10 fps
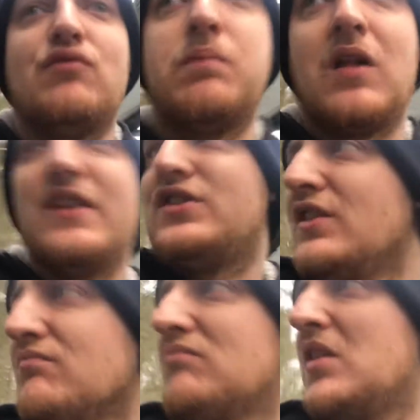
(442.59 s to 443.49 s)

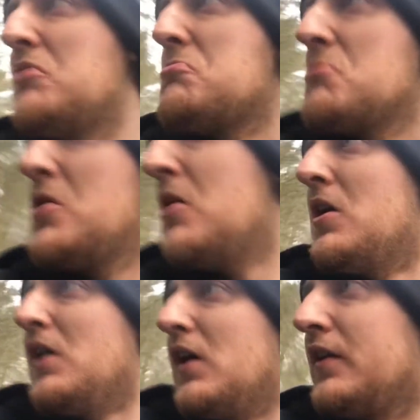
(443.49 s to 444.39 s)
replacing?
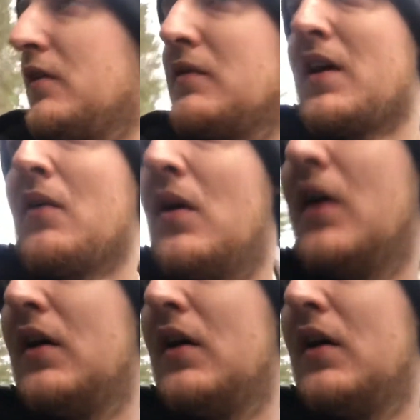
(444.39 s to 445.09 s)
I don't know.